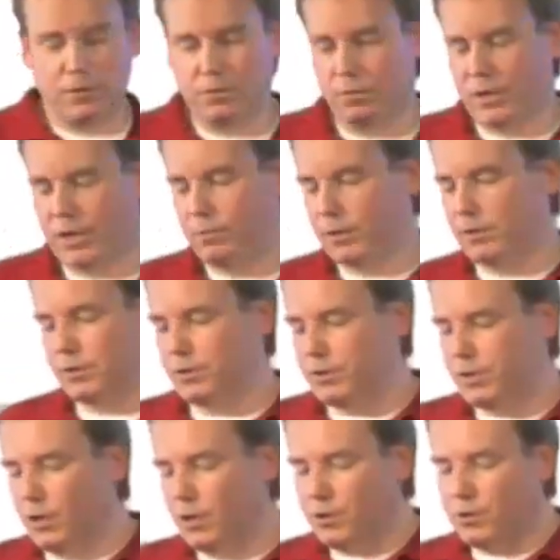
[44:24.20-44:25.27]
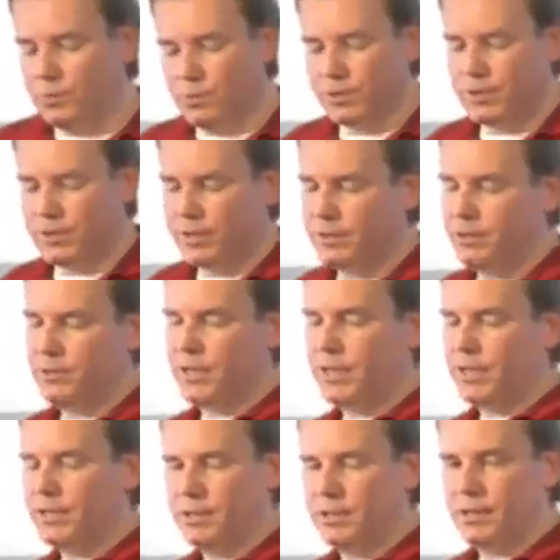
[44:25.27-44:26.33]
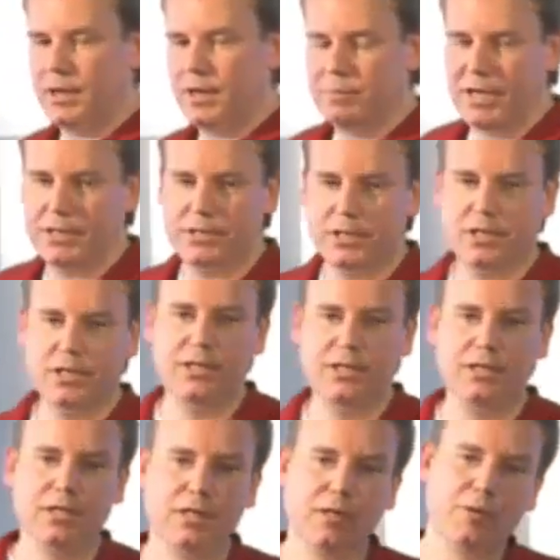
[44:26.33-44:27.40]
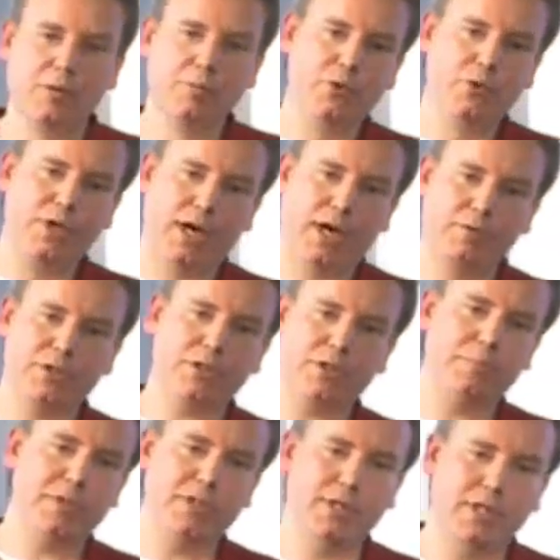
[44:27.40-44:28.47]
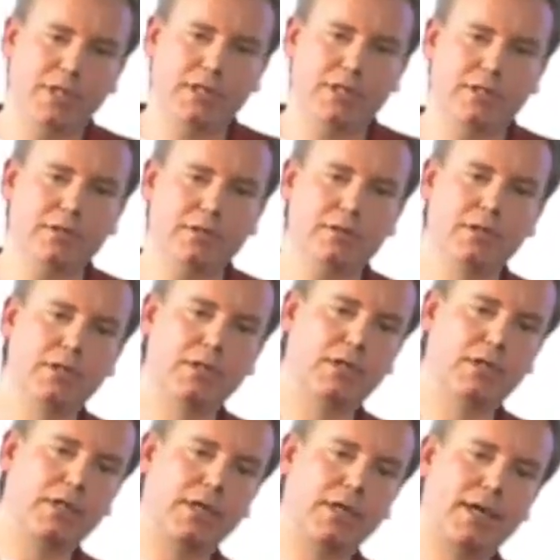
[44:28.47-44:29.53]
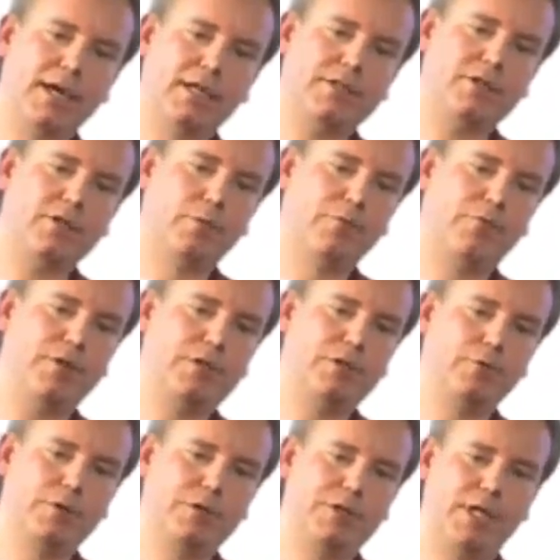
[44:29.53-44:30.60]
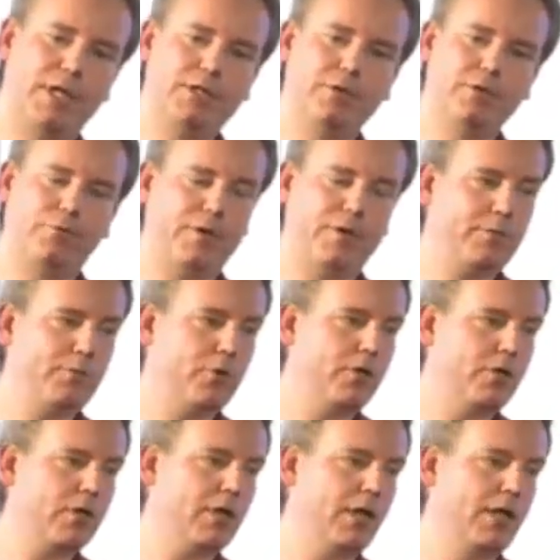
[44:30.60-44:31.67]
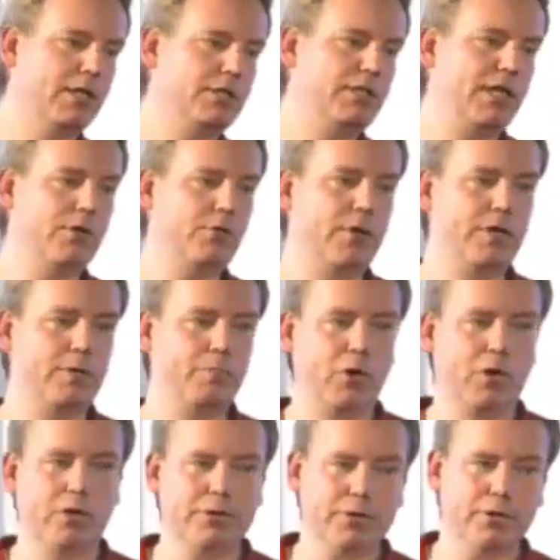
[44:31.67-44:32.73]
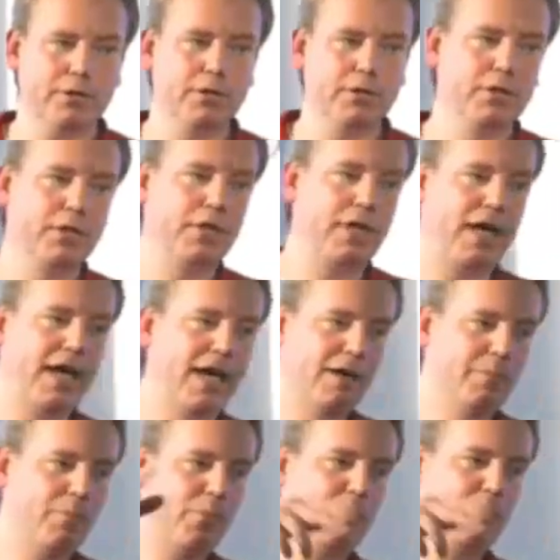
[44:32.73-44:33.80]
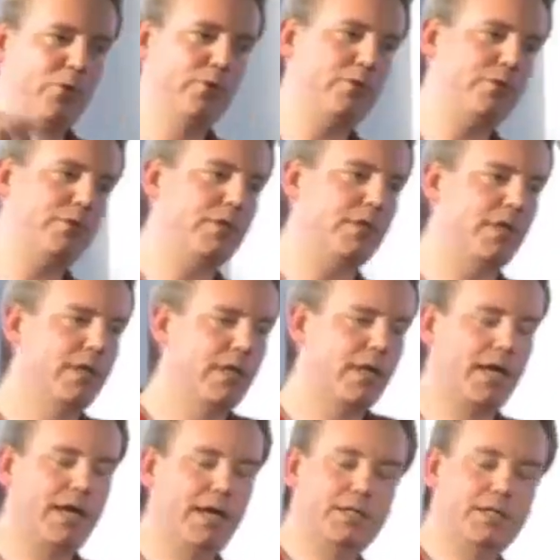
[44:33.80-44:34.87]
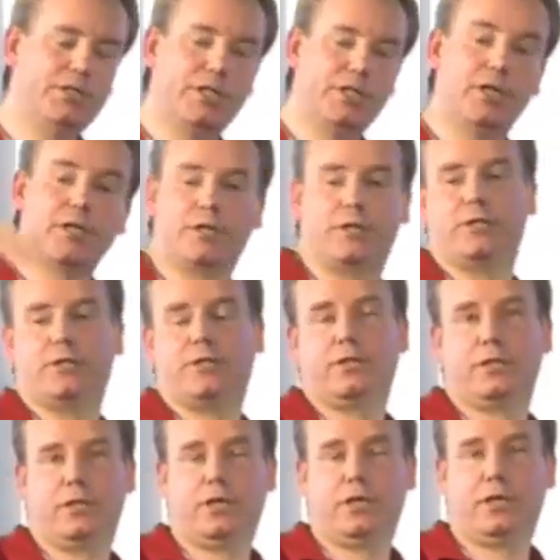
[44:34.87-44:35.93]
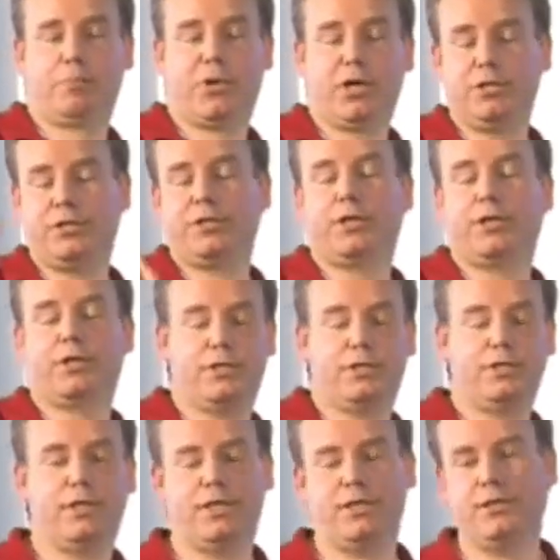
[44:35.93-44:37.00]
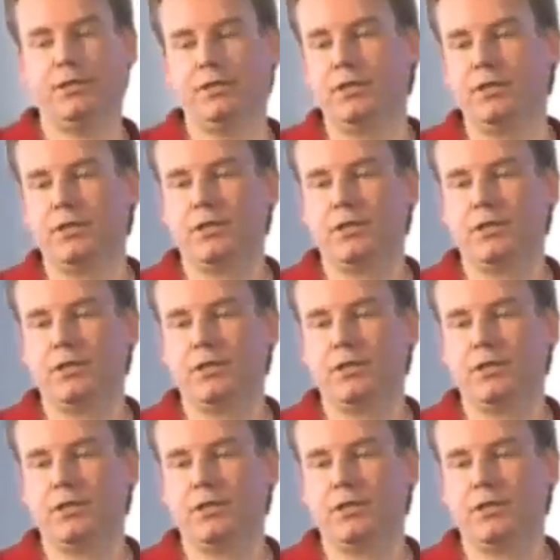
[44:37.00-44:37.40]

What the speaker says: What I wanted to show you was that you can basically put JavaScript in there, get some visualization framework like jQuery plot, and put a chart, a pie chart in there.